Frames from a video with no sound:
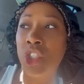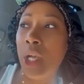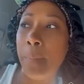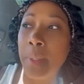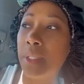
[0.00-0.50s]

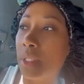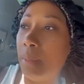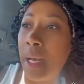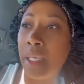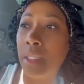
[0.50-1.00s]
jump in
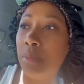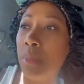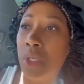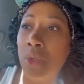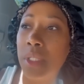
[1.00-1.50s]
somebody's
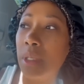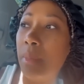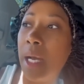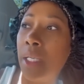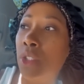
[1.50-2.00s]
middle of
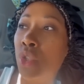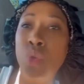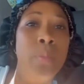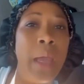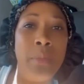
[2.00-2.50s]
somebody's
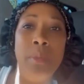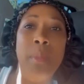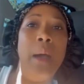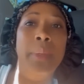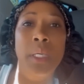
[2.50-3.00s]
two baby
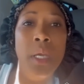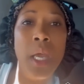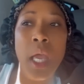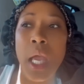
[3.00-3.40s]
mama,